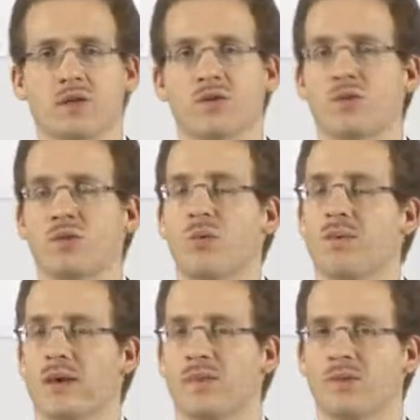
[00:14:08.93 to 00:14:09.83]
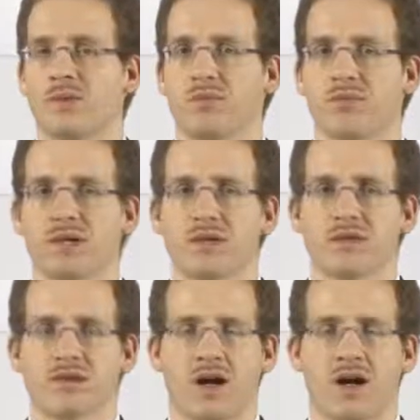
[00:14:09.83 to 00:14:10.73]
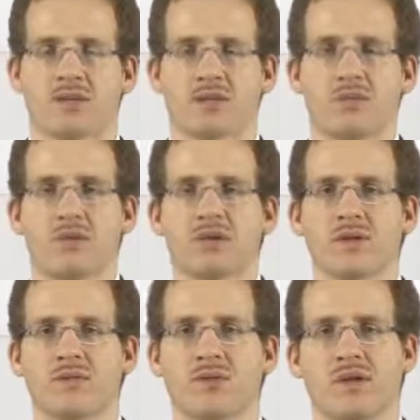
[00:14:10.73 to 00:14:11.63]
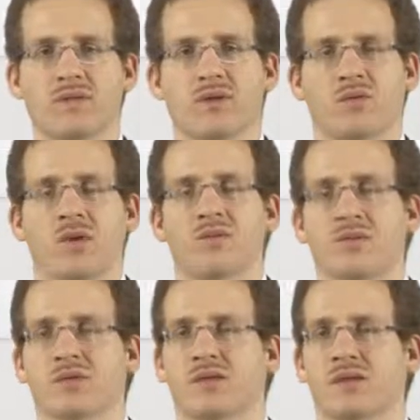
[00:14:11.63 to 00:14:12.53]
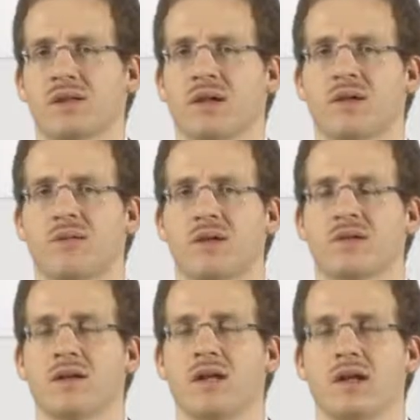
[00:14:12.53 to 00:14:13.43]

You group them. You take the tasks, you put them together on one processing element,